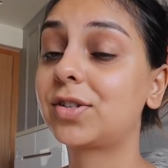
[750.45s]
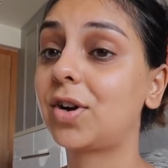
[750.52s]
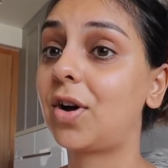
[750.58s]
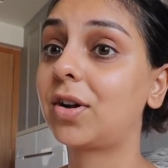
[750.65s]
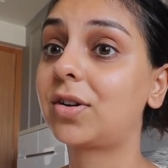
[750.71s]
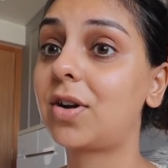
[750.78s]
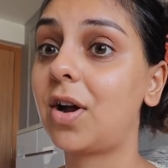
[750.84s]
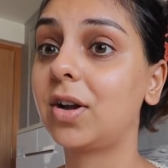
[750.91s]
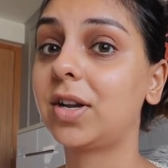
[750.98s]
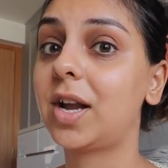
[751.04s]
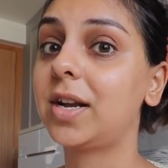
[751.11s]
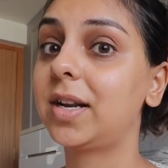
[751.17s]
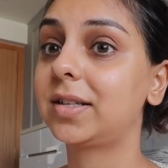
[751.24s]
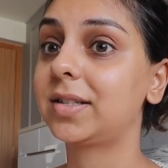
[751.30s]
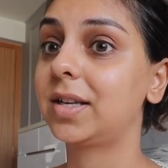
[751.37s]
short
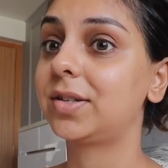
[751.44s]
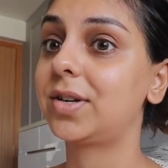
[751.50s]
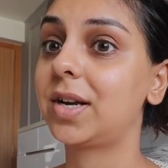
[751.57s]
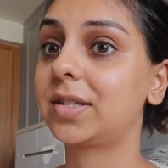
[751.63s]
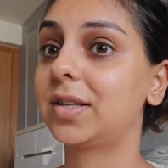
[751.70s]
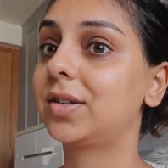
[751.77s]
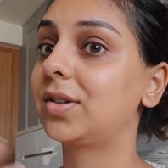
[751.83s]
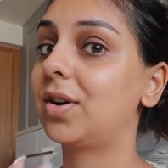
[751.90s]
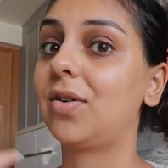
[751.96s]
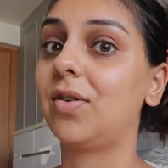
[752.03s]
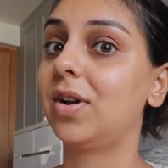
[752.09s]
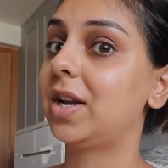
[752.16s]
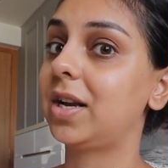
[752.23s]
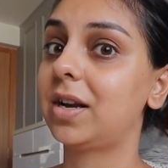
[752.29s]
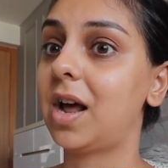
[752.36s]
content, etc., etc.,
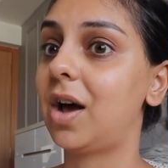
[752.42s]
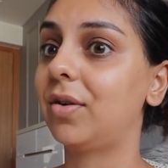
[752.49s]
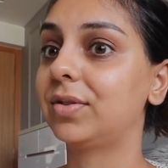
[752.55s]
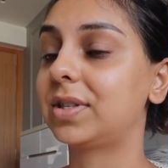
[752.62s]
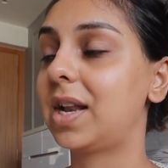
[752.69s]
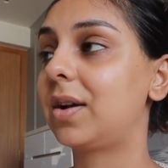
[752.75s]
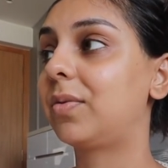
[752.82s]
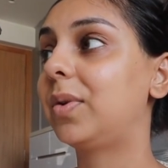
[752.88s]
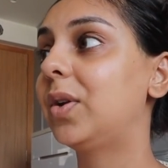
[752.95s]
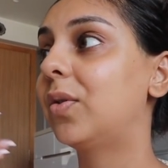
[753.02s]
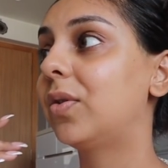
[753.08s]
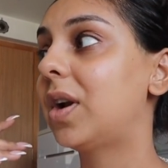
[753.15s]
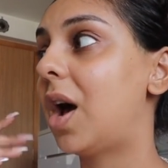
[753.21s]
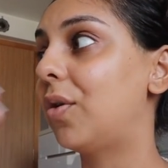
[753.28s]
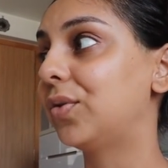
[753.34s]
all in-house. Like, we
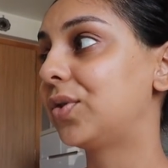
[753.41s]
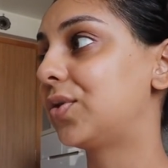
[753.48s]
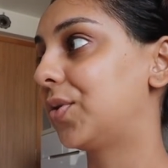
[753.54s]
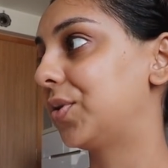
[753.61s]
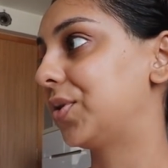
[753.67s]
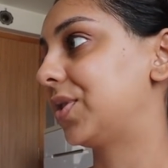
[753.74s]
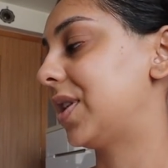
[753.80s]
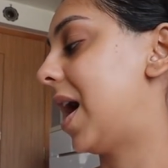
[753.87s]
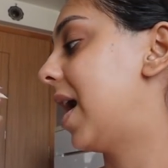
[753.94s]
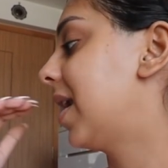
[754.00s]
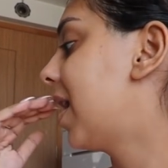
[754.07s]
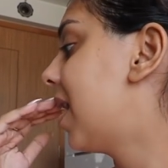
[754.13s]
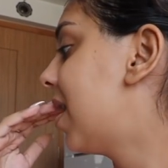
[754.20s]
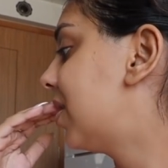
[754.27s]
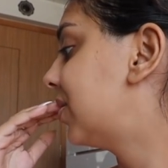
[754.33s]
don't outsource
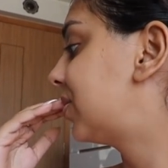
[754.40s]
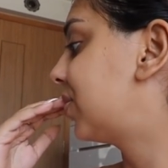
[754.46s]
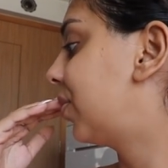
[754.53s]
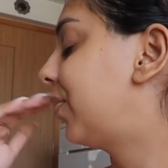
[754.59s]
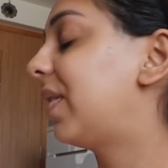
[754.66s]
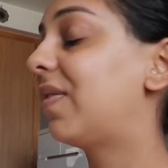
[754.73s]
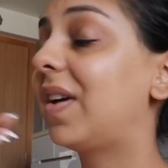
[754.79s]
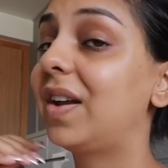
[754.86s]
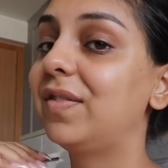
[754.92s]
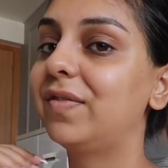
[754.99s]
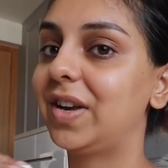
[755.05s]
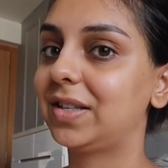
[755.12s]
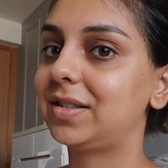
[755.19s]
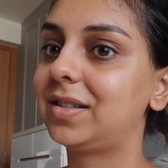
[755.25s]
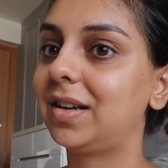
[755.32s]
that. So we've
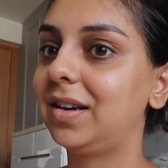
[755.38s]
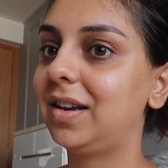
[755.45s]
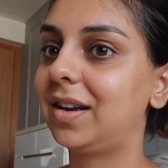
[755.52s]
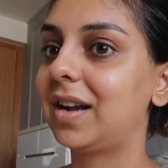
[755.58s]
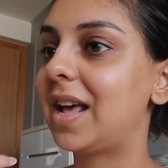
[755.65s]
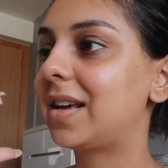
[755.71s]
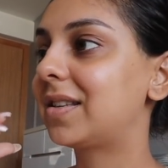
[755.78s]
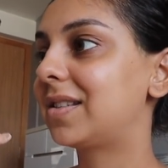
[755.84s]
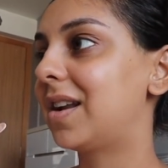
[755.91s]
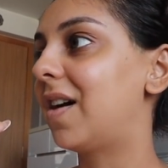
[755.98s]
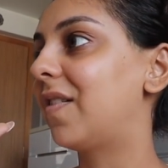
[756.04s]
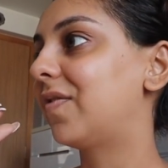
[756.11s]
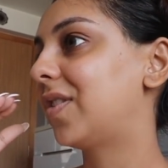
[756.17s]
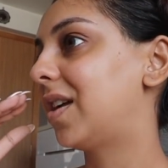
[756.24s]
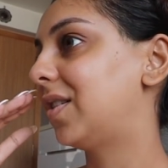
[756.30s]
invested in, like,
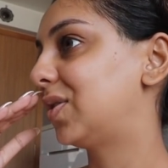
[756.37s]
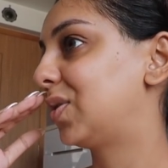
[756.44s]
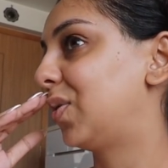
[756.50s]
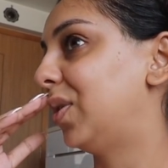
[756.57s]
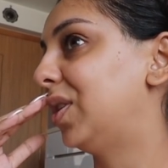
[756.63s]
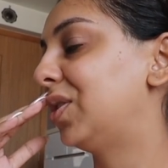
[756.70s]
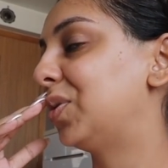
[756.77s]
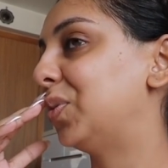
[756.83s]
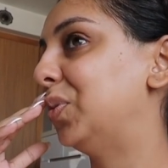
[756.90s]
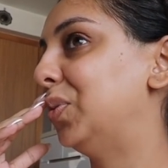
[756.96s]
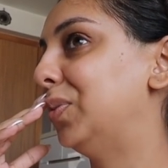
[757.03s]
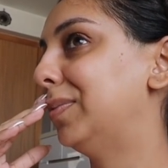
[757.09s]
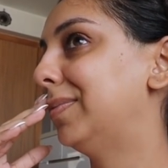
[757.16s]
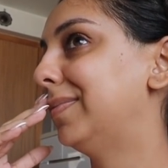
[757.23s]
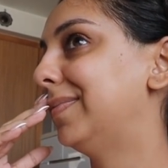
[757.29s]
stuff that is going
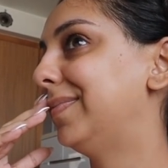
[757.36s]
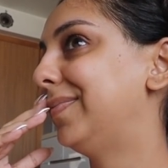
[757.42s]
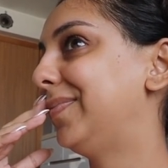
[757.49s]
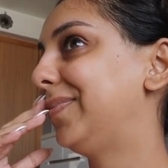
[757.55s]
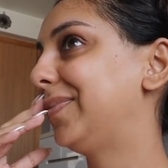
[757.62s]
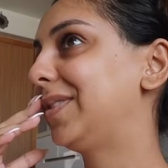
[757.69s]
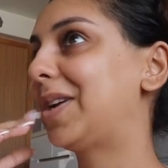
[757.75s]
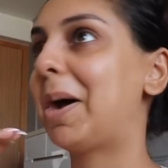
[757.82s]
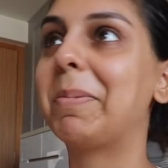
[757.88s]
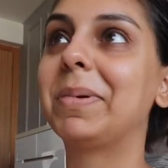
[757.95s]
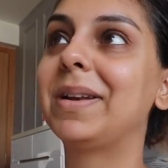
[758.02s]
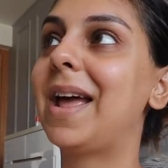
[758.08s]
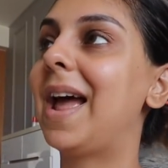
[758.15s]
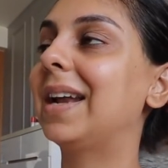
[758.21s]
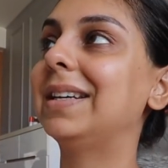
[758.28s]
to come
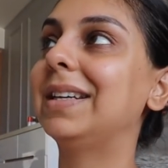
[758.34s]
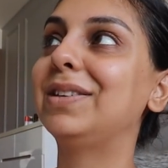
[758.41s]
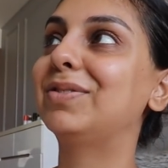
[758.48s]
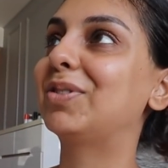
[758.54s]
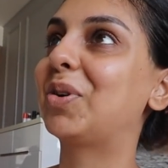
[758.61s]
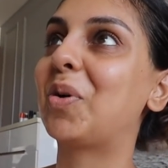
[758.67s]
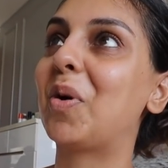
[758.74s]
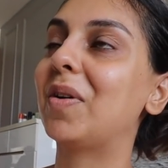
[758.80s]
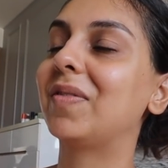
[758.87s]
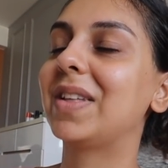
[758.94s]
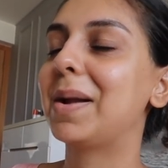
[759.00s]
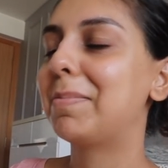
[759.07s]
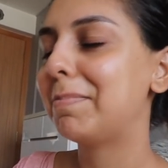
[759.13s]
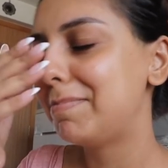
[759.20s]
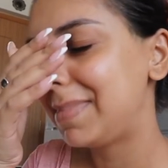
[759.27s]
in handy for all of
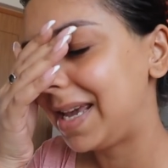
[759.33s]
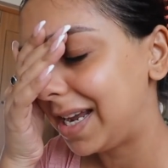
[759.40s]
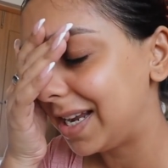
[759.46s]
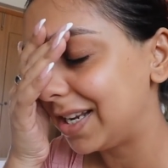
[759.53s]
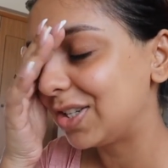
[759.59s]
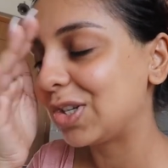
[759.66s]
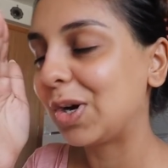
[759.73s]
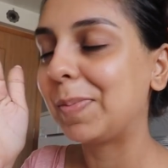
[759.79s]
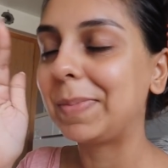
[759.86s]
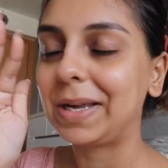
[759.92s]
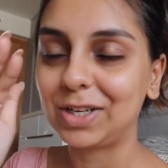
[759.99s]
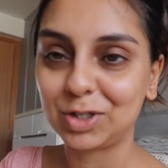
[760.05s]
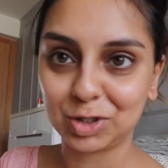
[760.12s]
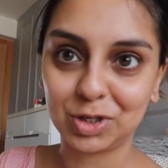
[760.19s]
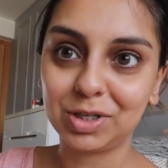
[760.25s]
that.
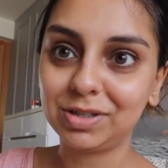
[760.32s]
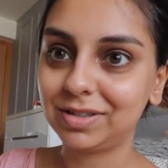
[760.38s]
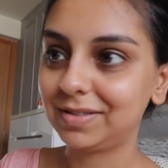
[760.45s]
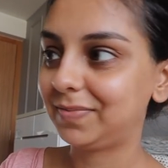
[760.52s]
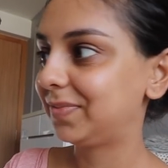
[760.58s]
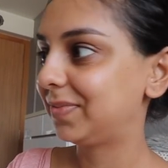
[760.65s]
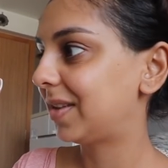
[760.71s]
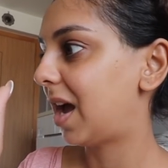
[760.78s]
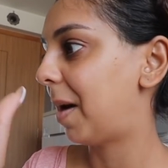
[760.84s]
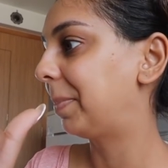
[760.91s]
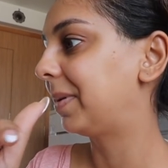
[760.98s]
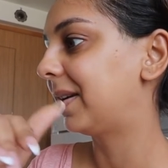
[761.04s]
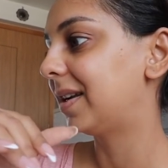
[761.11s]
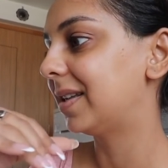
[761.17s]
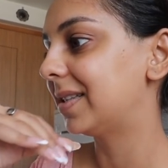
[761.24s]
Major
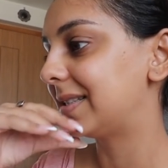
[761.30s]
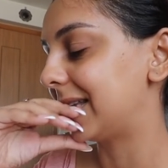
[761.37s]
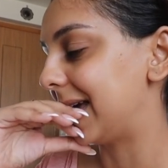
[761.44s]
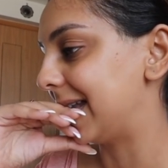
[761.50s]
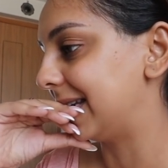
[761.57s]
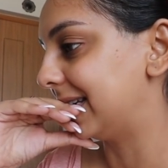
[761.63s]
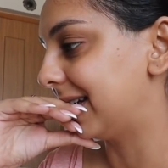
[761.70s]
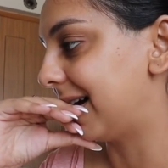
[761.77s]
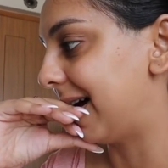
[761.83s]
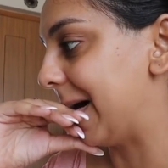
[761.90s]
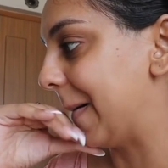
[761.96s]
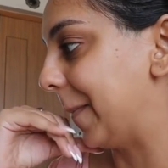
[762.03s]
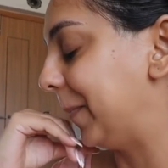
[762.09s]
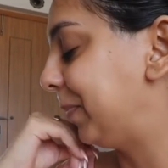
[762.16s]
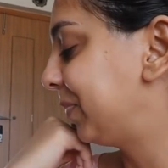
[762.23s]
upgrades
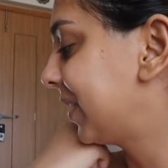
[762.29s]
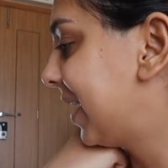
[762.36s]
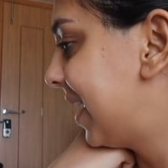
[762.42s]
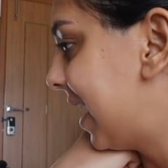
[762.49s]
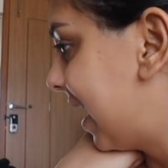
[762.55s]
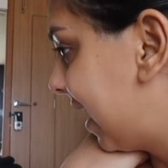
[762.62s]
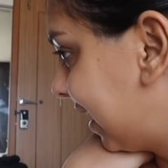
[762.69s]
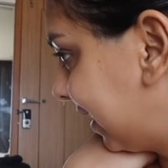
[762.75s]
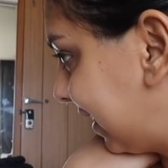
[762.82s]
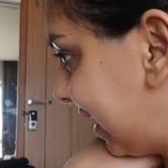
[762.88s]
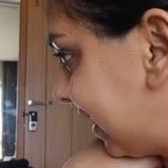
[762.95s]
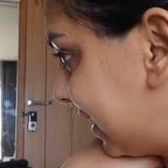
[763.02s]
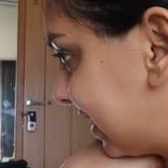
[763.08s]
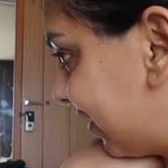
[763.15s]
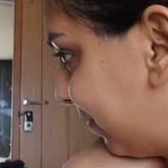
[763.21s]
and
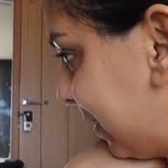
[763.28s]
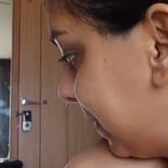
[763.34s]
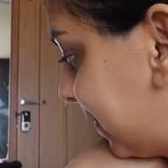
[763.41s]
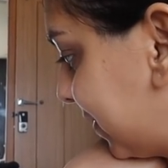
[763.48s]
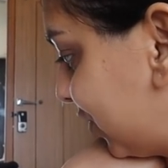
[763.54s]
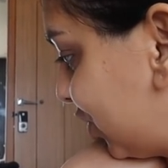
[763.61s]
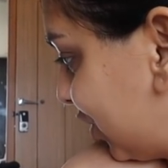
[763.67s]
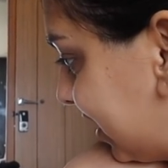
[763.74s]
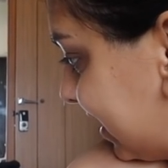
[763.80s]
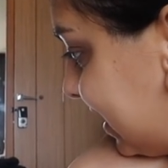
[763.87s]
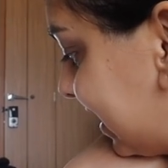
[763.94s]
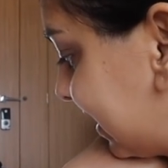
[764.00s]
things have been purchased,